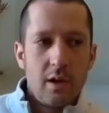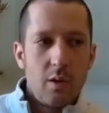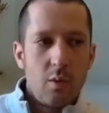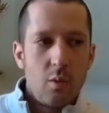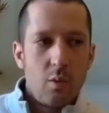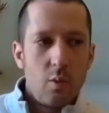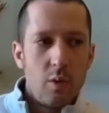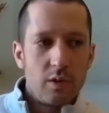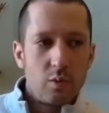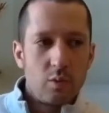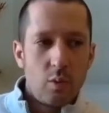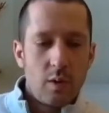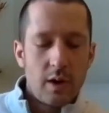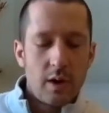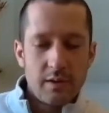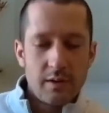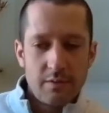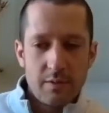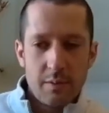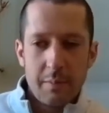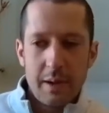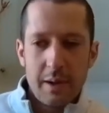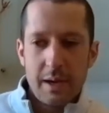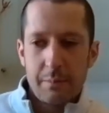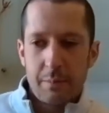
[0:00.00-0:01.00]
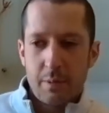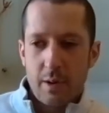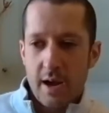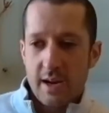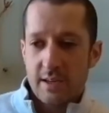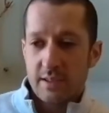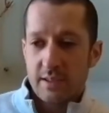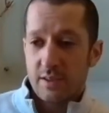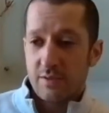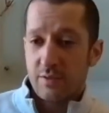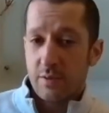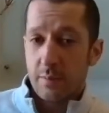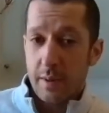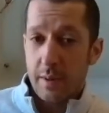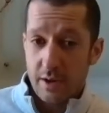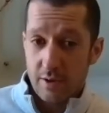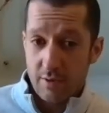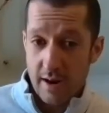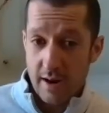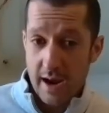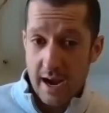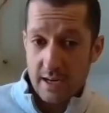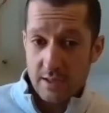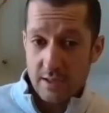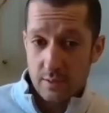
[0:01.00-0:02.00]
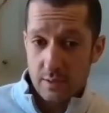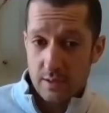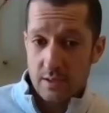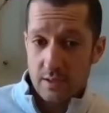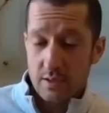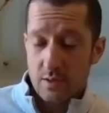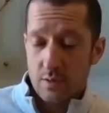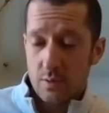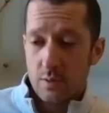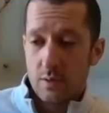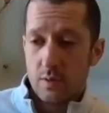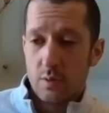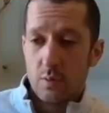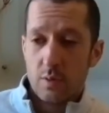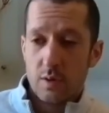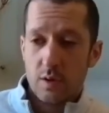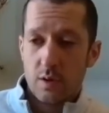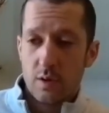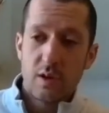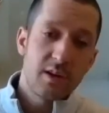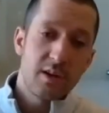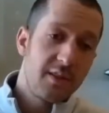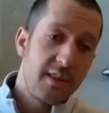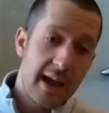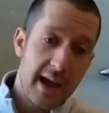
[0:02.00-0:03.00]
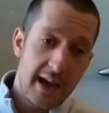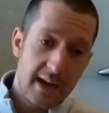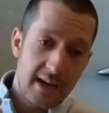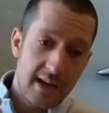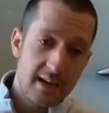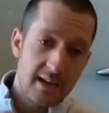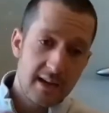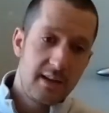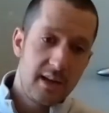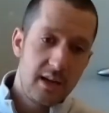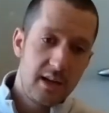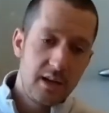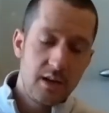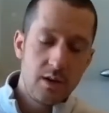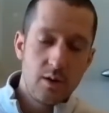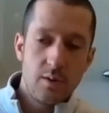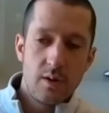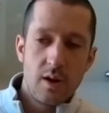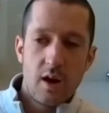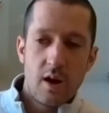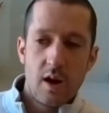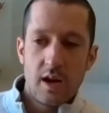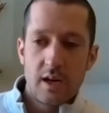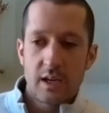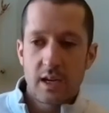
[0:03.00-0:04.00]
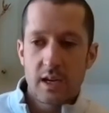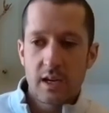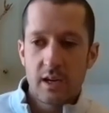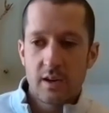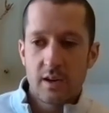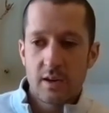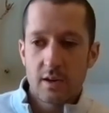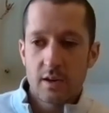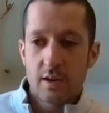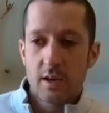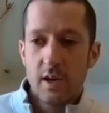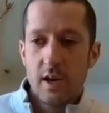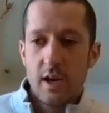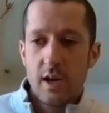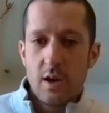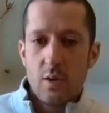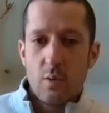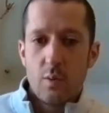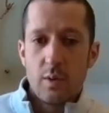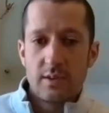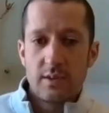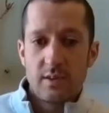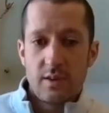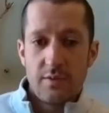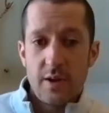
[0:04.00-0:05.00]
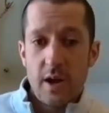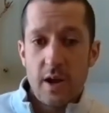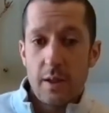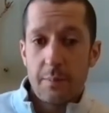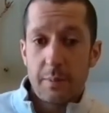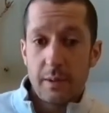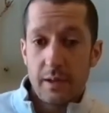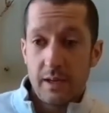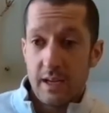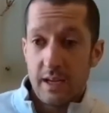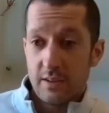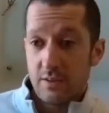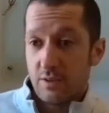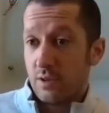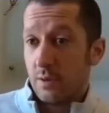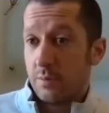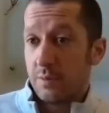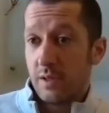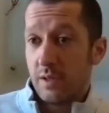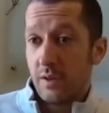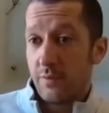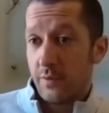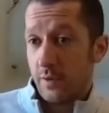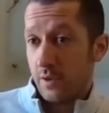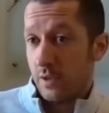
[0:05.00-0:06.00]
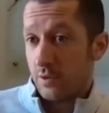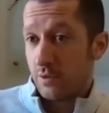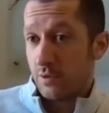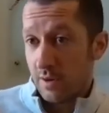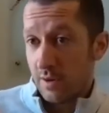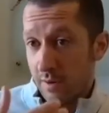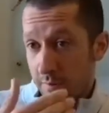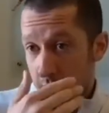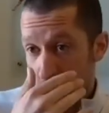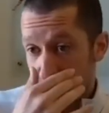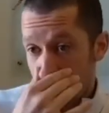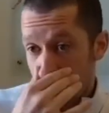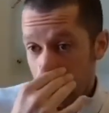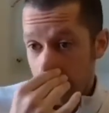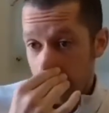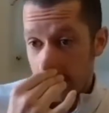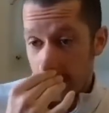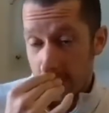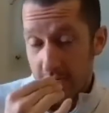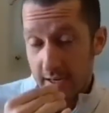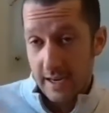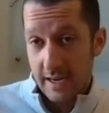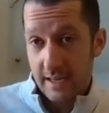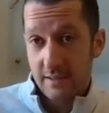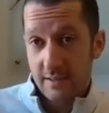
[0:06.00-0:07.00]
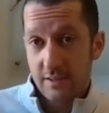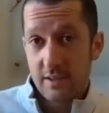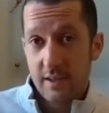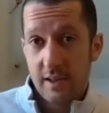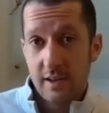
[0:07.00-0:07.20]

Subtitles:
was one of the main projects for my graduate school work that continued on here, was developing histotripsy for the treatment of liver cancer.